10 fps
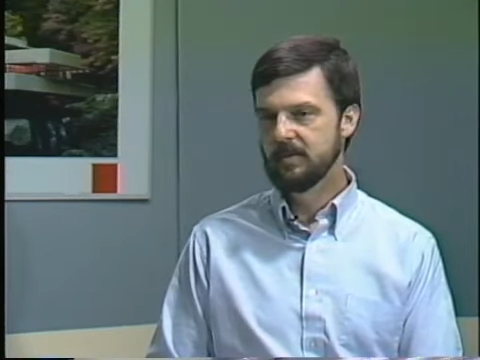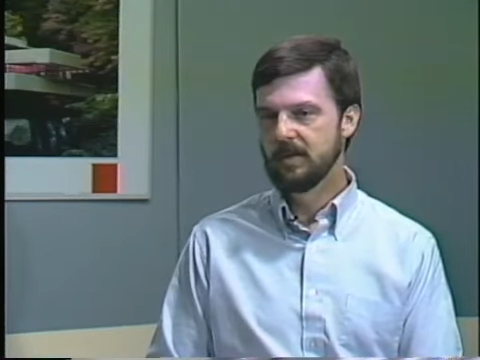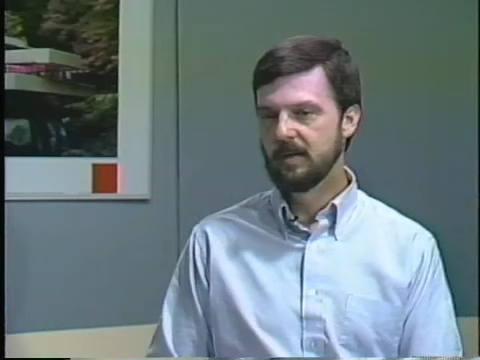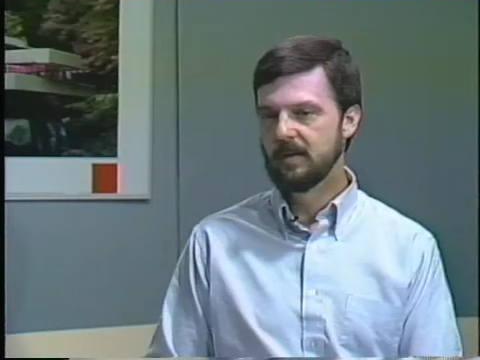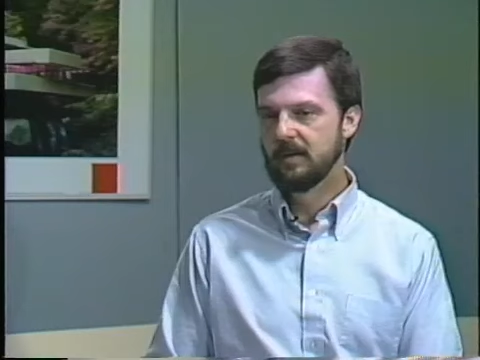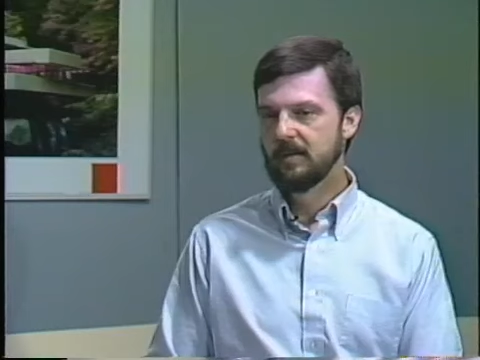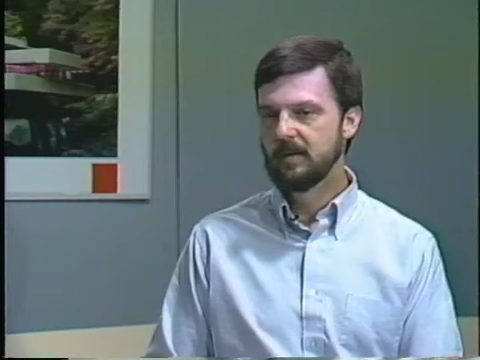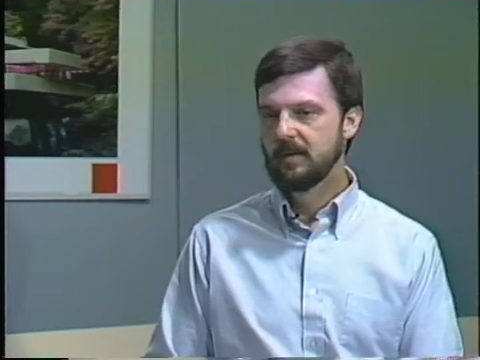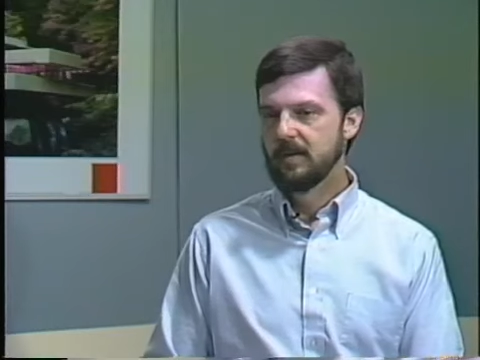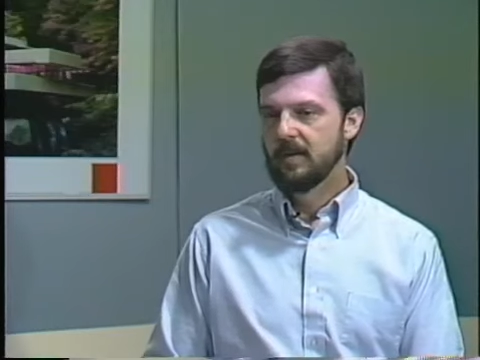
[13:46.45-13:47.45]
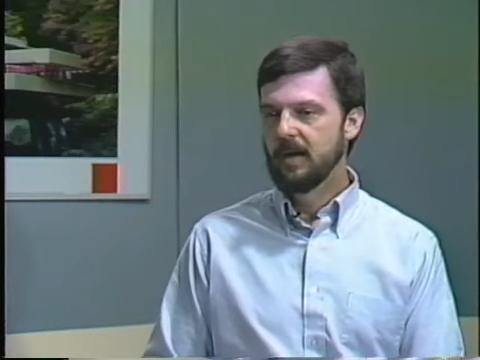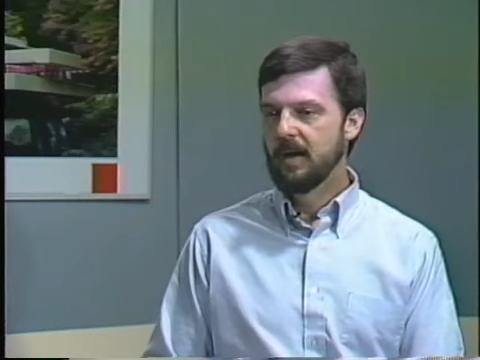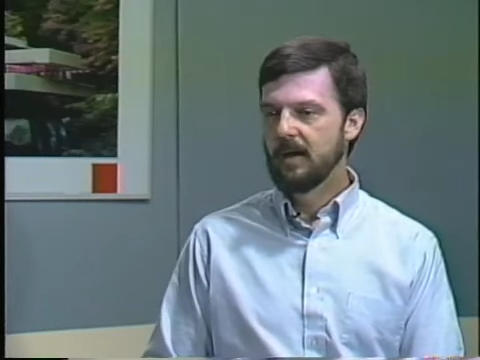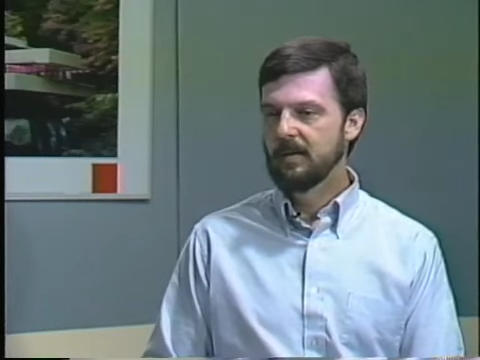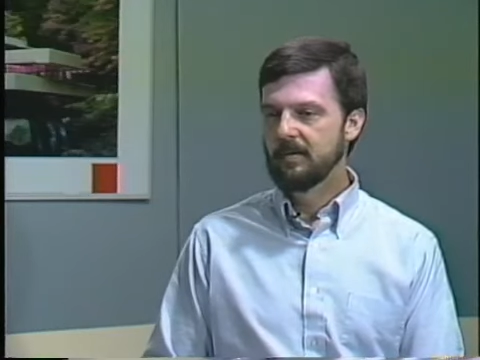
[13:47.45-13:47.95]

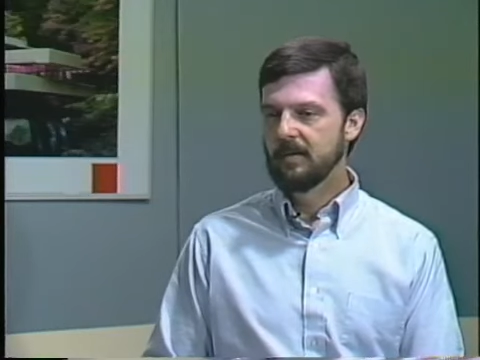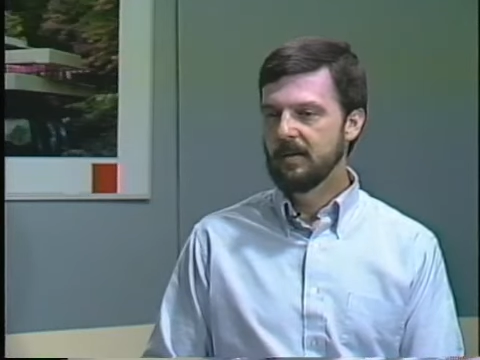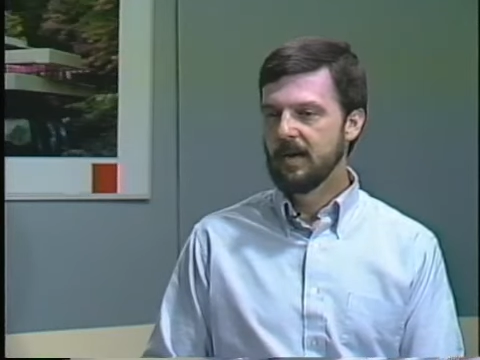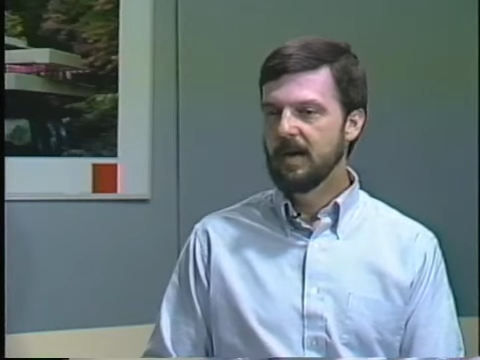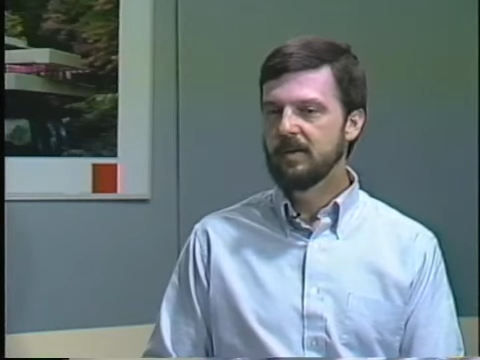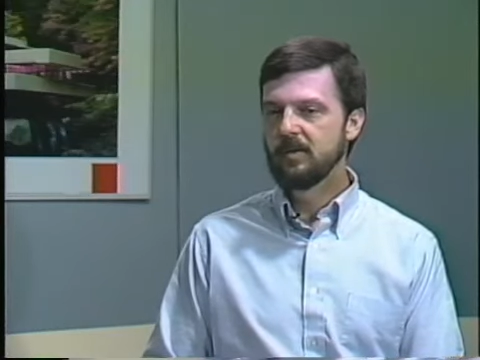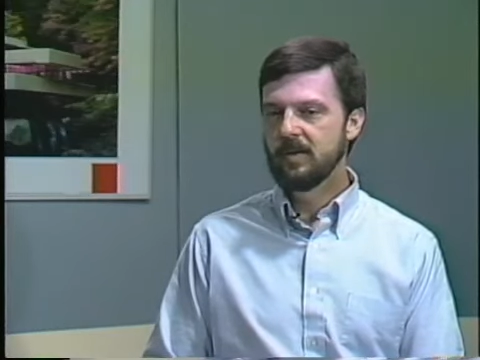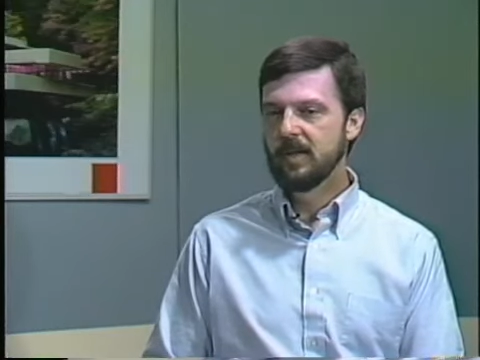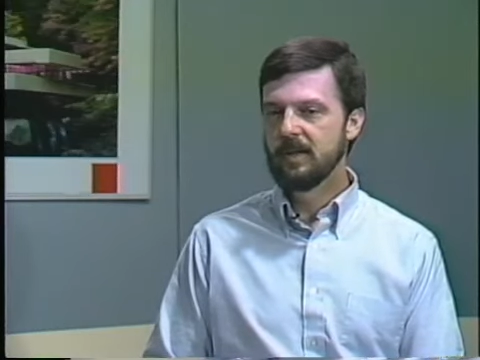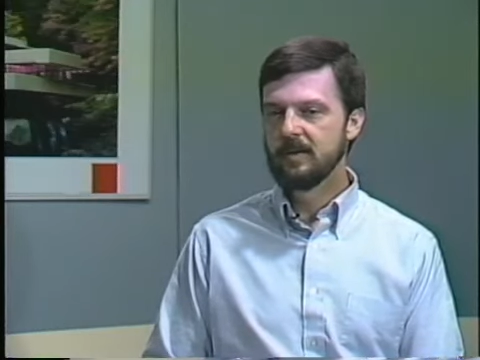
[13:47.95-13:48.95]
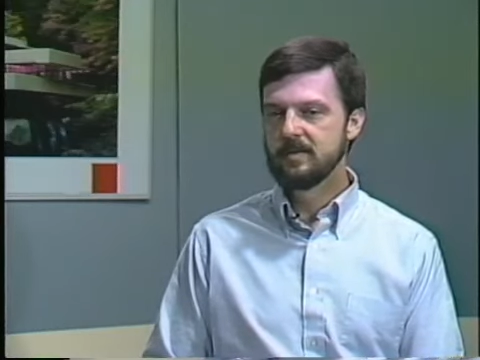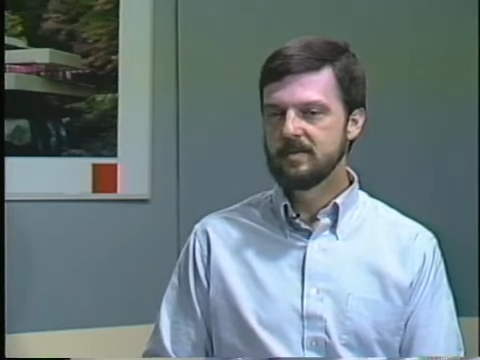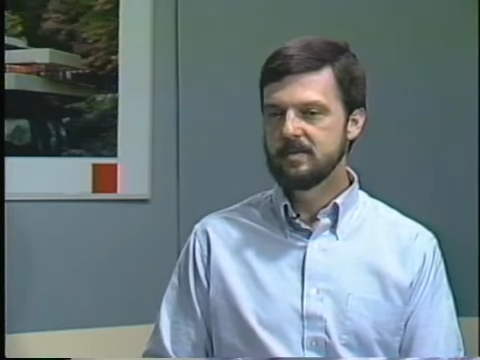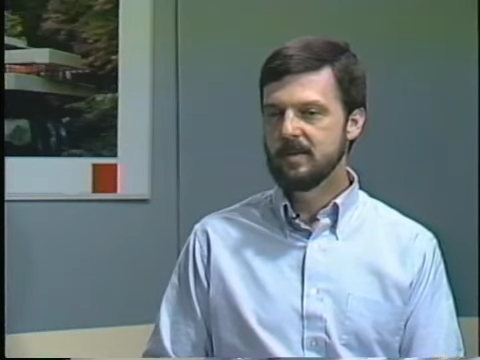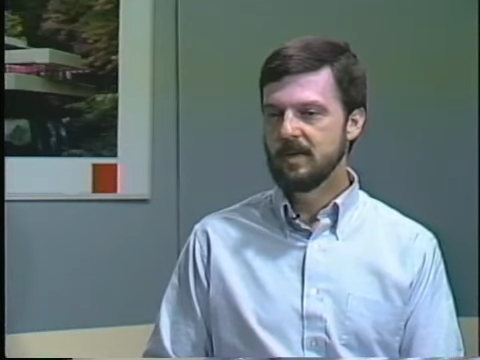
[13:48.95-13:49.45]
I look at it
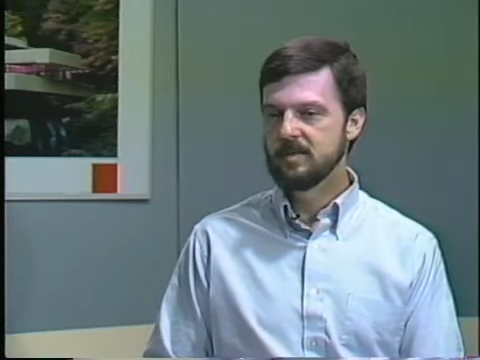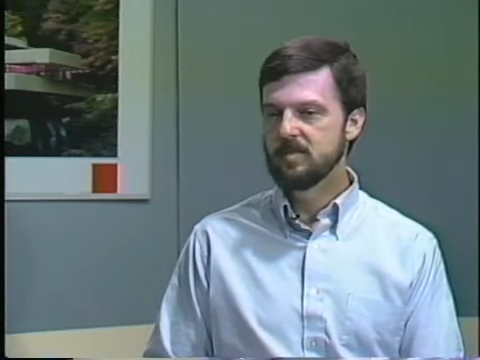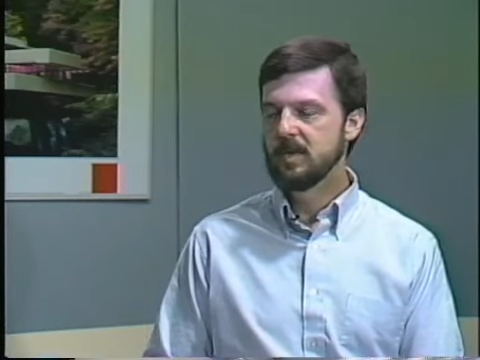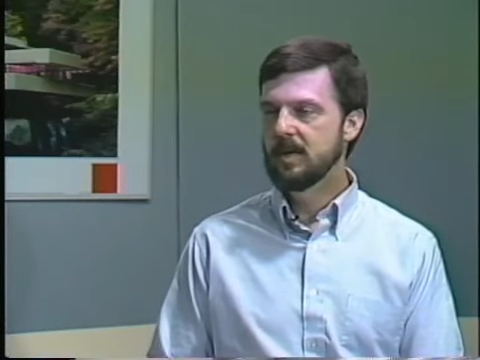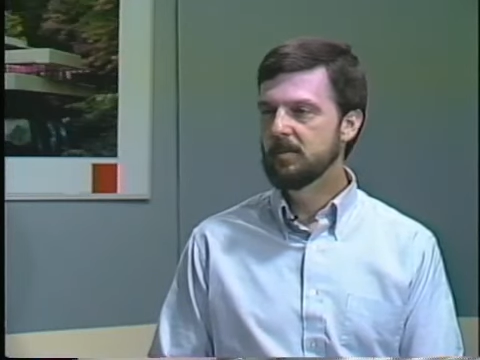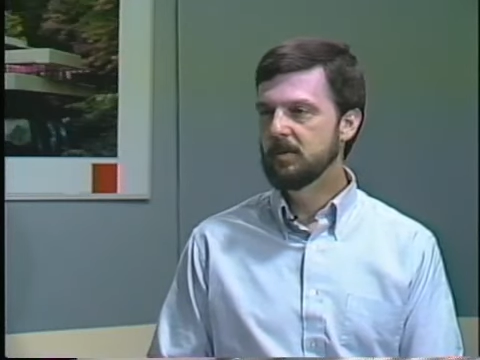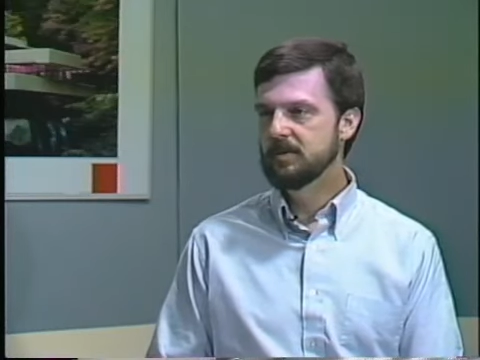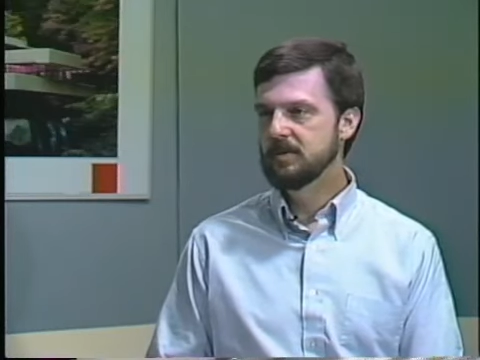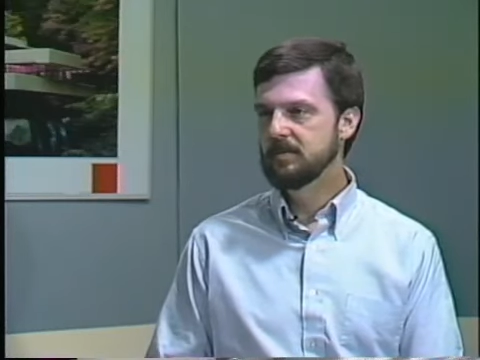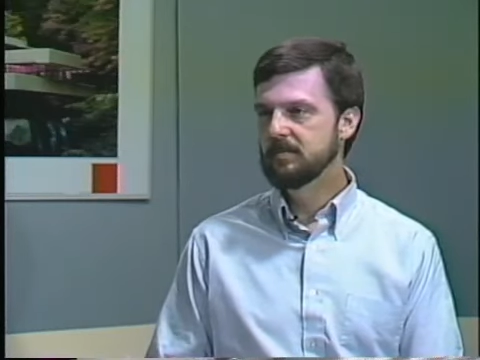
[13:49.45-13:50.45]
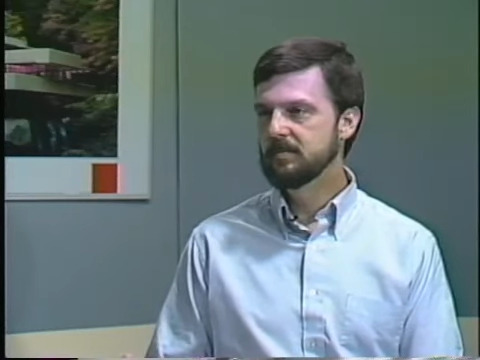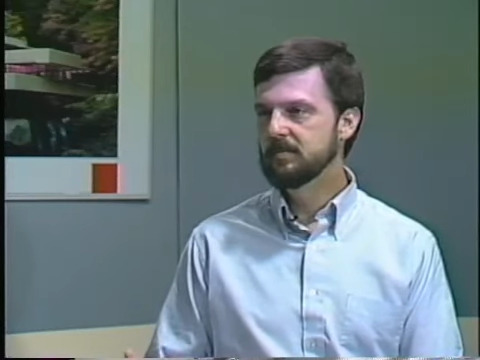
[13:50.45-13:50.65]
as being able to